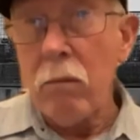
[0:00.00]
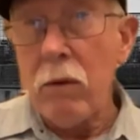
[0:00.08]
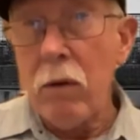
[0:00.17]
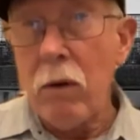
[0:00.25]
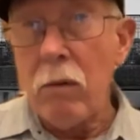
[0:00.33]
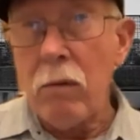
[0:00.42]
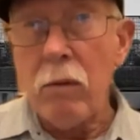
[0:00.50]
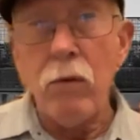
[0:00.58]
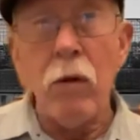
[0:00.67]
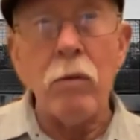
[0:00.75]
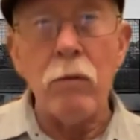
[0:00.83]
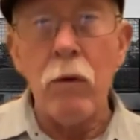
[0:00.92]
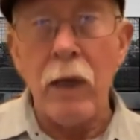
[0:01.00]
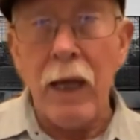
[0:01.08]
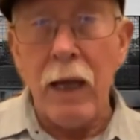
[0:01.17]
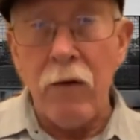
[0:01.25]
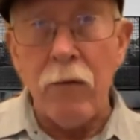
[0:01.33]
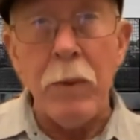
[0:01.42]
You know, you don't look
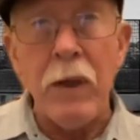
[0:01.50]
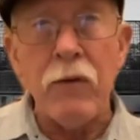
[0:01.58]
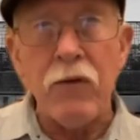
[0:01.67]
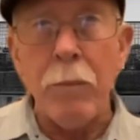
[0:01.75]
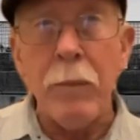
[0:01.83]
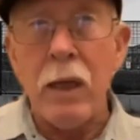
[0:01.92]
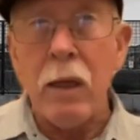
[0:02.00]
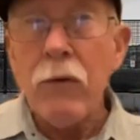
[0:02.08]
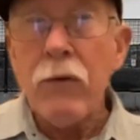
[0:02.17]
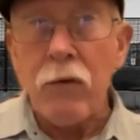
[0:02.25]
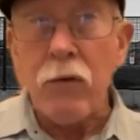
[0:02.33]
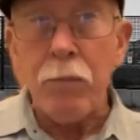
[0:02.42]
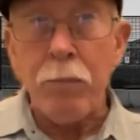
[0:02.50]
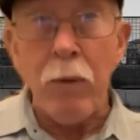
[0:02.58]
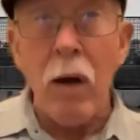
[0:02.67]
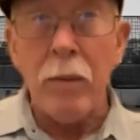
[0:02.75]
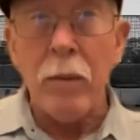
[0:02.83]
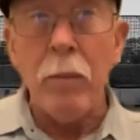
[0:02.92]
at it as being somebody else's
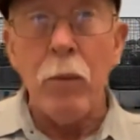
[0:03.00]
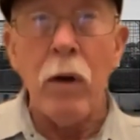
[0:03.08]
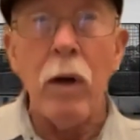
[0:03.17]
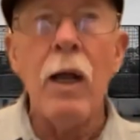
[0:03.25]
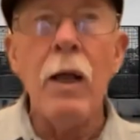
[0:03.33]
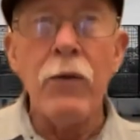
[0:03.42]
problem or